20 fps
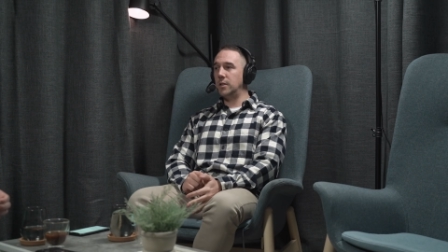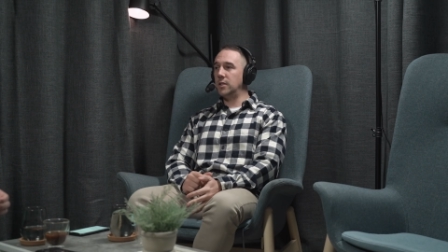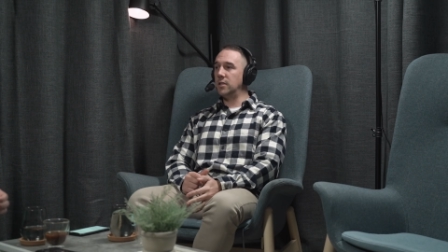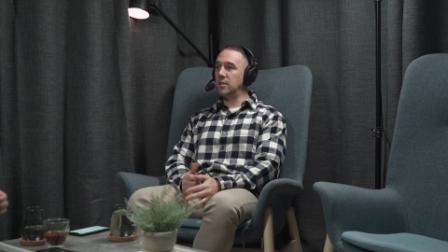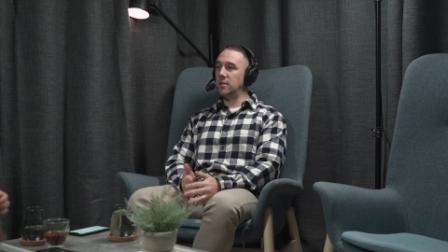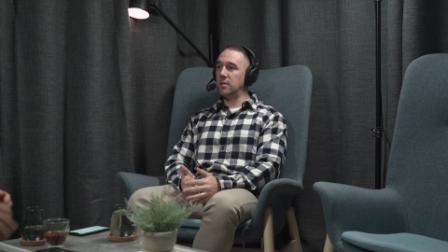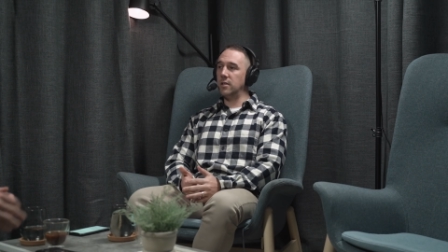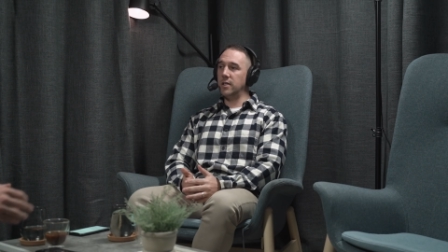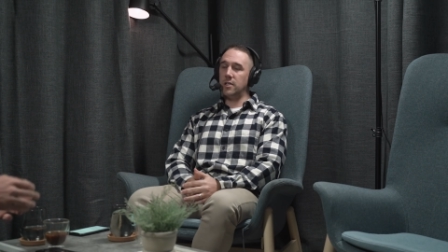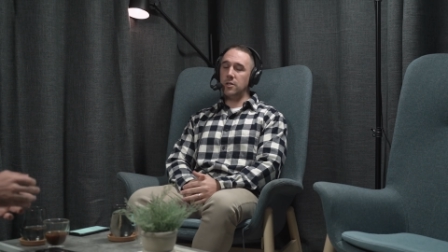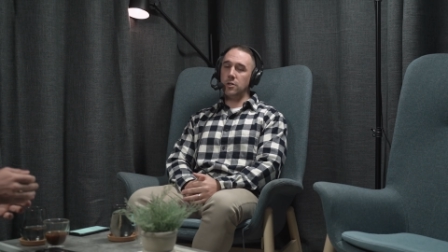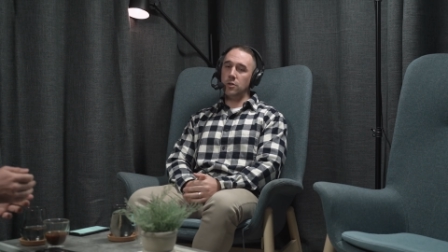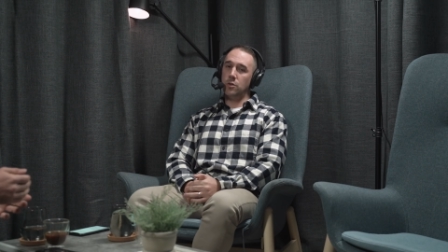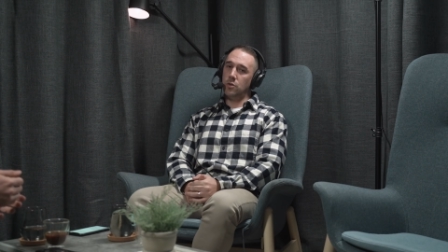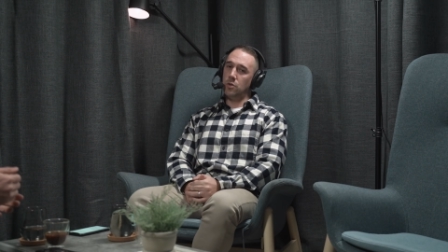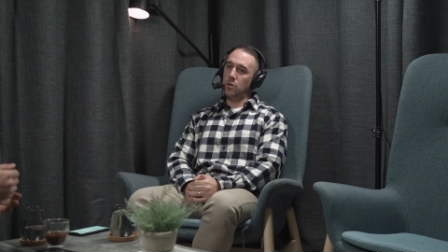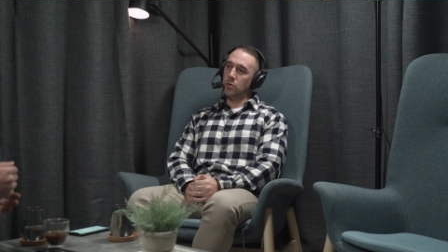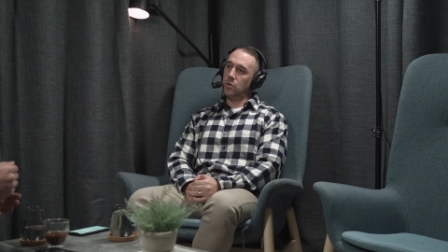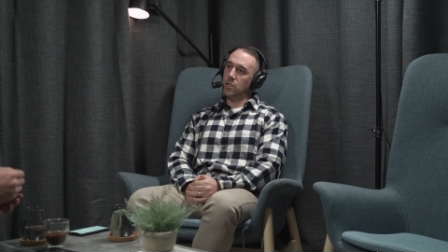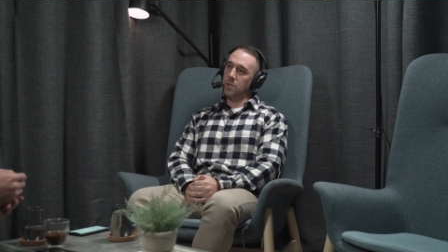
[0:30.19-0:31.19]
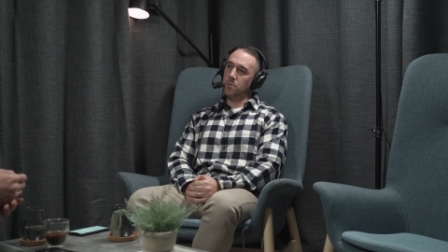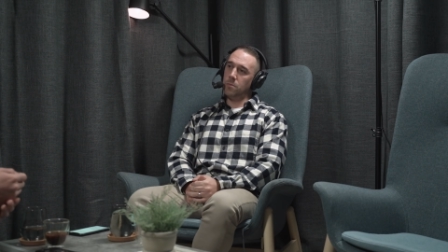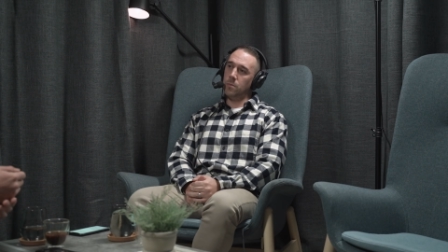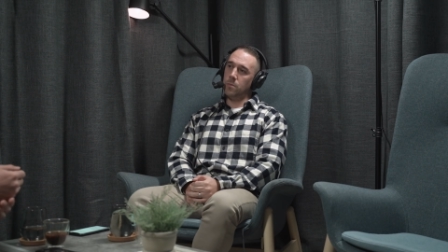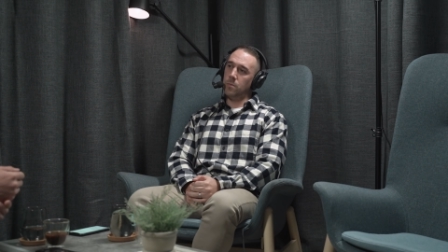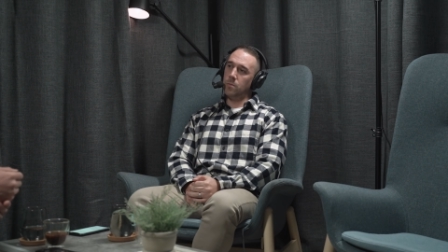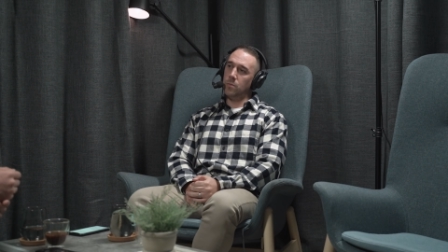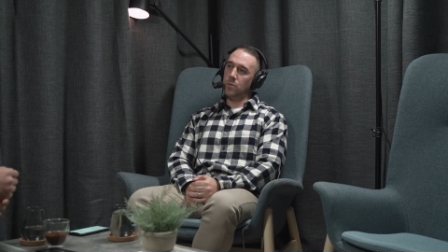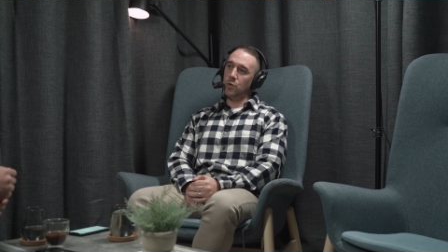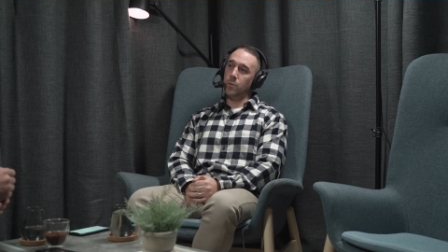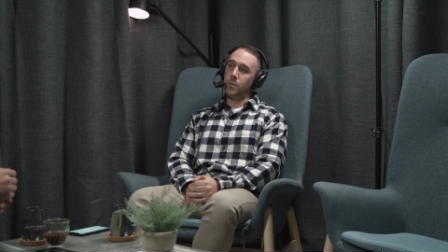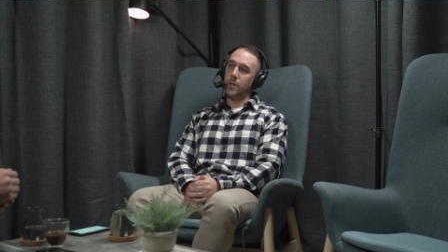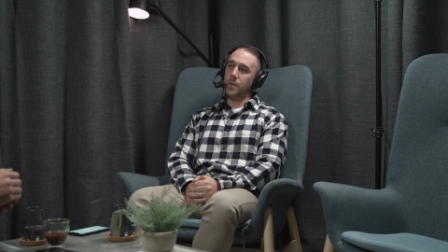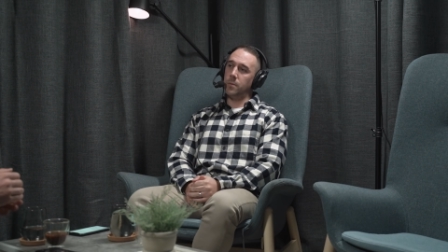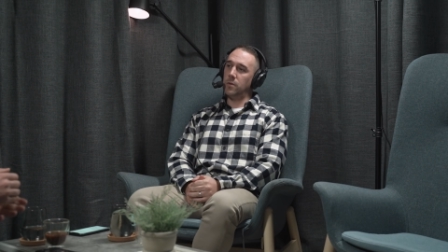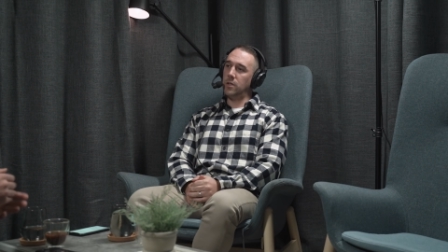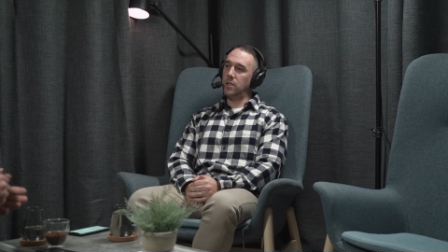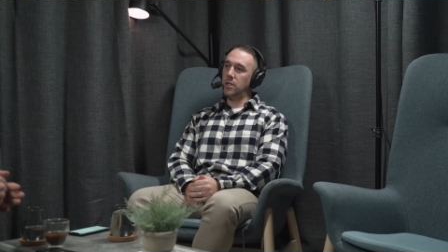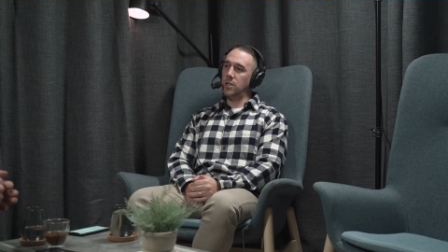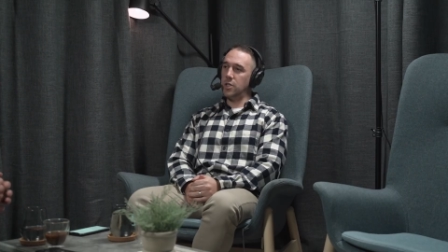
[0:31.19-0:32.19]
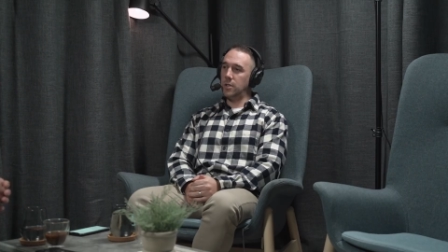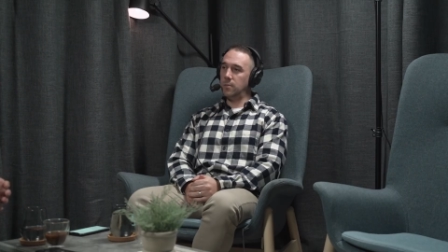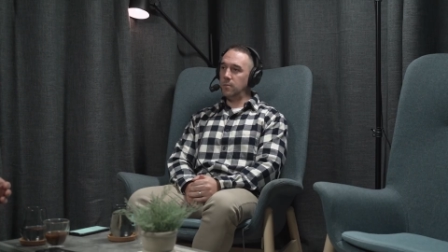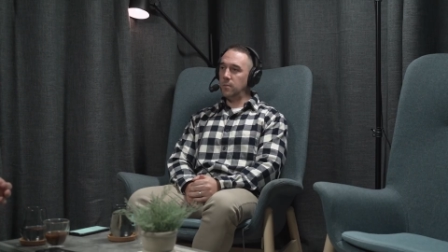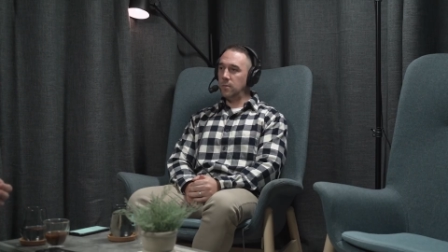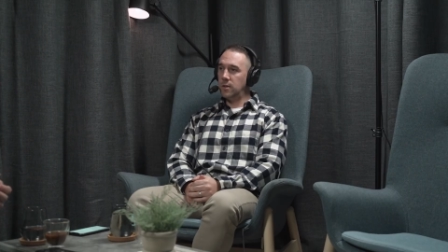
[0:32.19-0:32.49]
There's less new gym, new people in the gym.